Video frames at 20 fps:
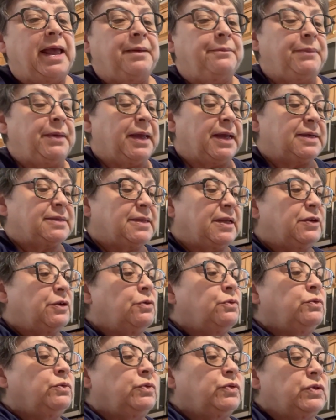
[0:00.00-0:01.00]
because I
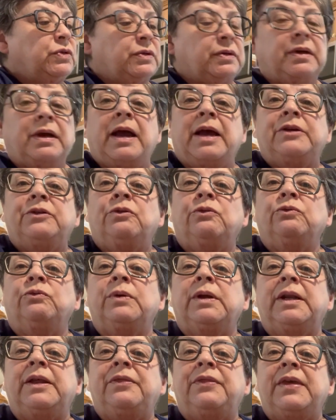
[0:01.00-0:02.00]
don't
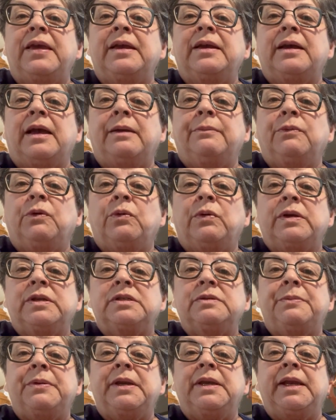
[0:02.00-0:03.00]
really think I'm going
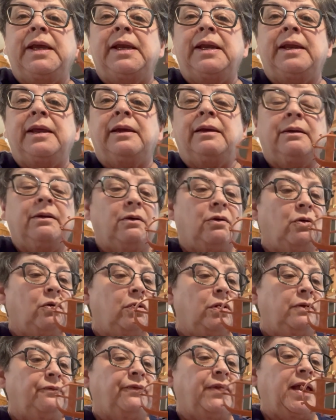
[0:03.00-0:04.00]
to be needing
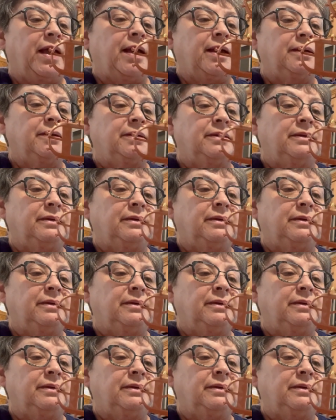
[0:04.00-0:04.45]
all of that